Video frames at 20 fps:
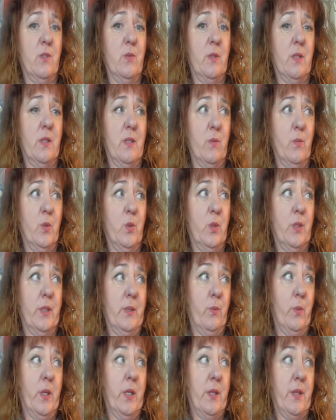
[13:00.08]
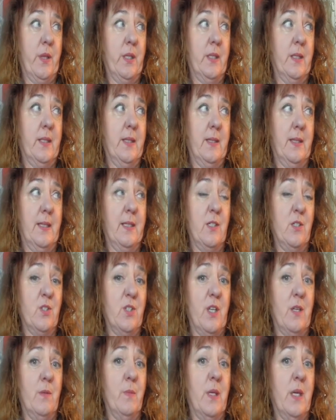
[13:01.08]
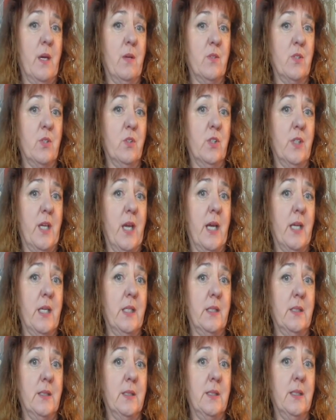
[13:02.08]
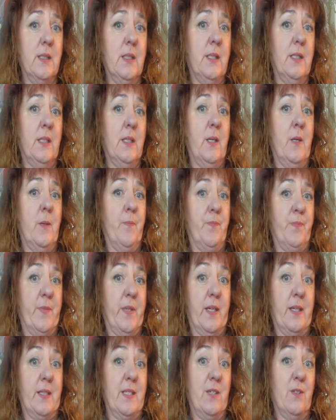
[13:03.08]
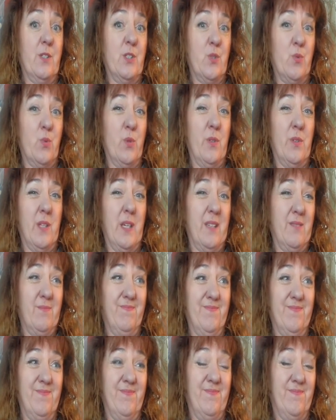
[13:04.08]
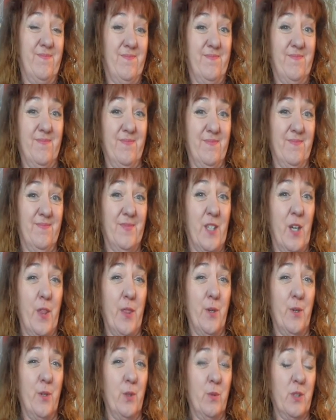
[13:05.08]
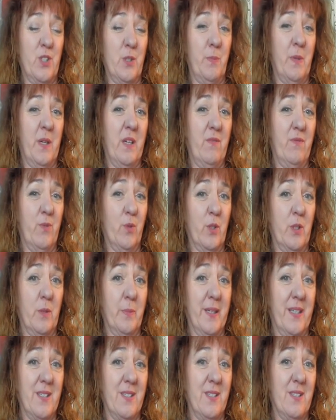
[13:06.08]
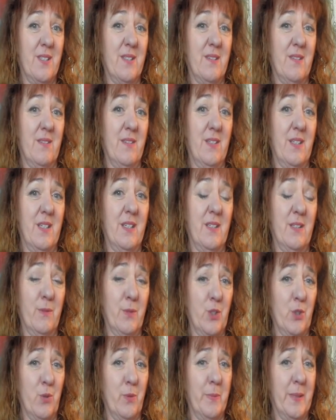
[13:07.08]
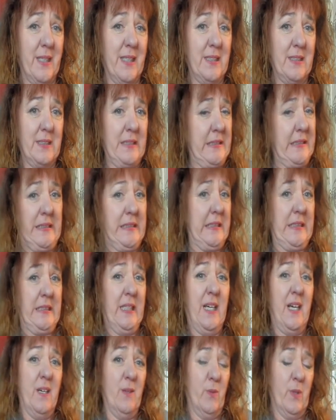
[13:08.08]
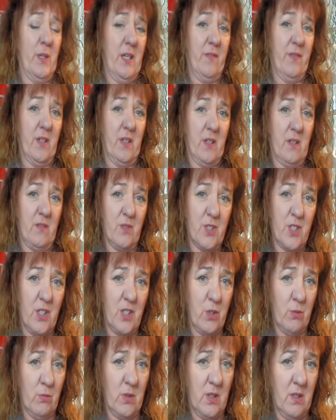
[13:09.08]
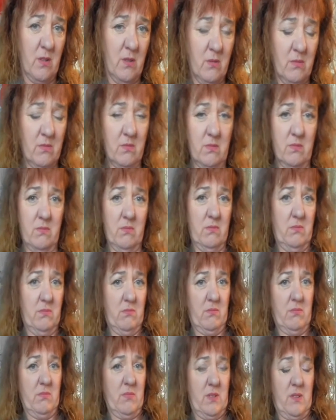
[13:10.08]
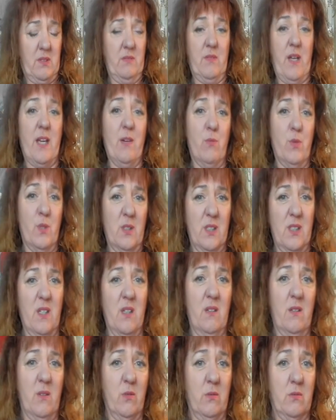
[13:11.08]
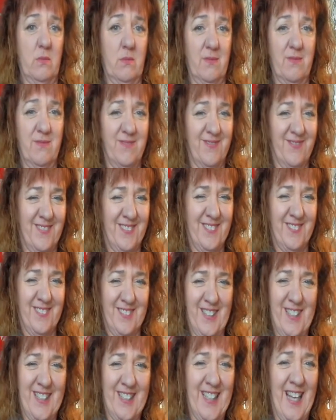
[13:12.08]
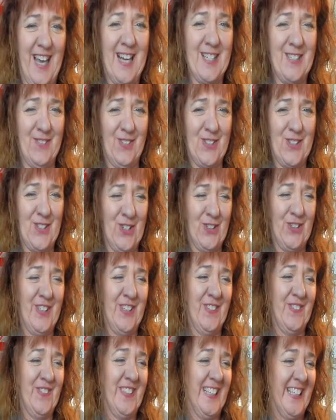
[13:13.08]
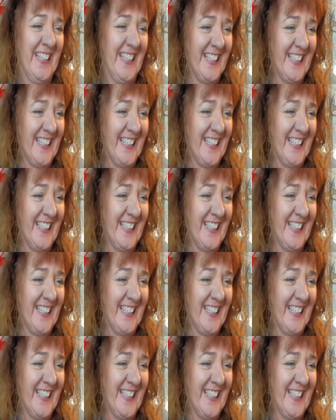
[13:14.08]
do anything more with, and then you send me out to look at it and I tell you it's worth like a third of what you paid for it because you didn't know what you were buying. I don't want to have that conversation with you. I really don't. Thanks for joining me.